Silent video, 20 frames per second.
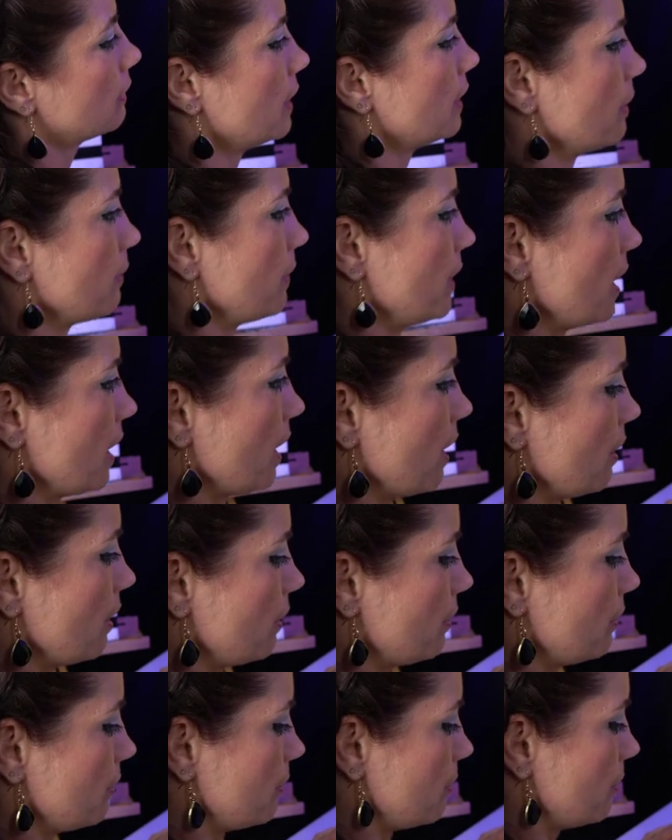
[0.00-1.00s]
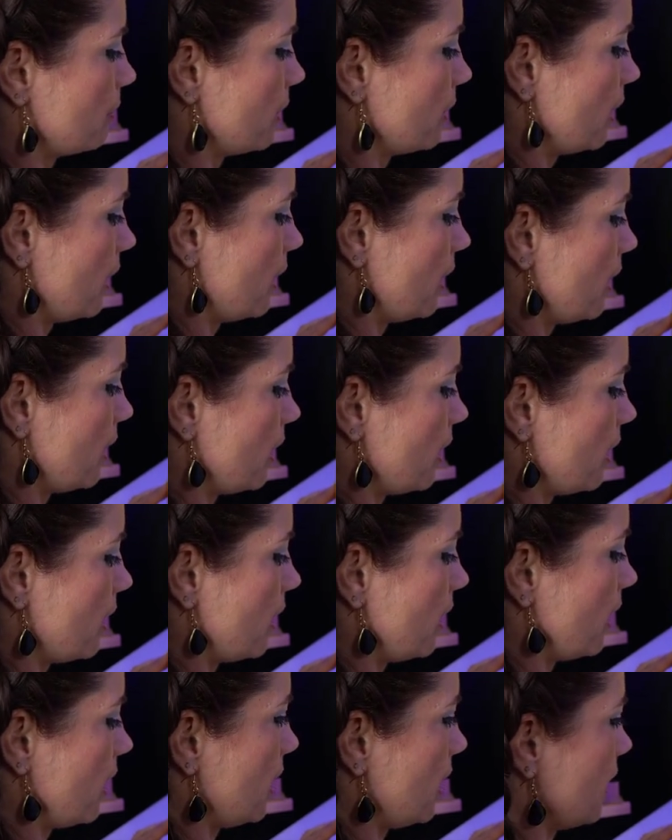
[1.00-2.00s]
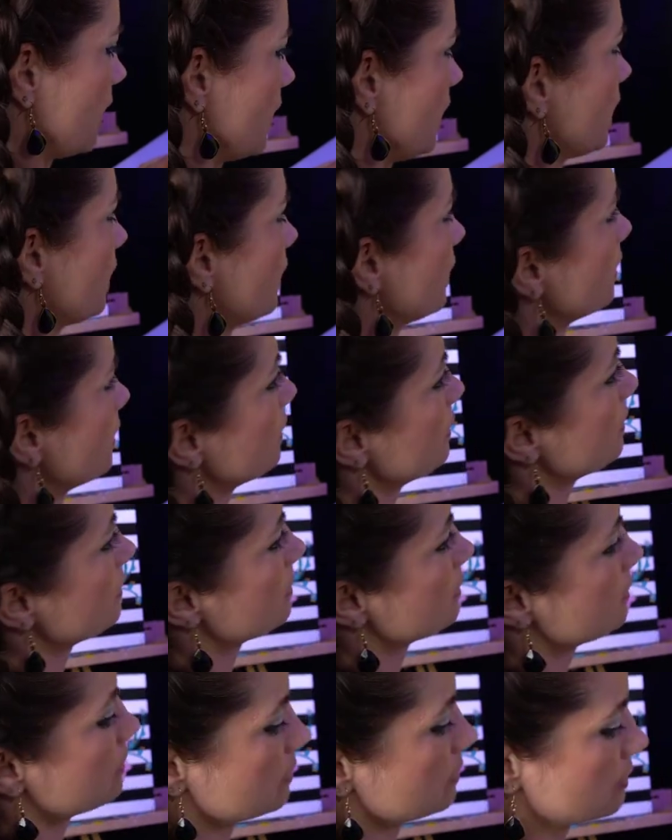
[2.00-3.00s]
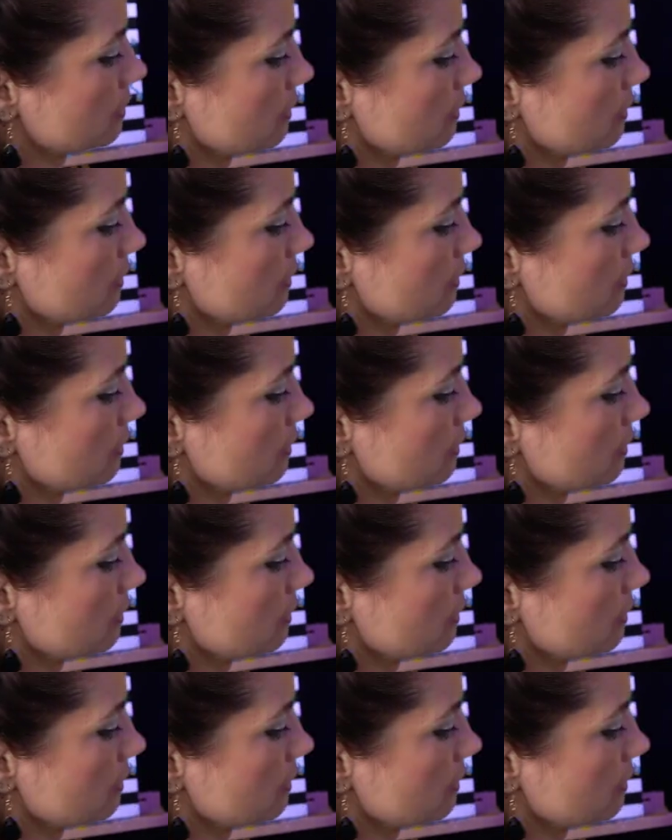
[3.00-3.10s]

There we go. And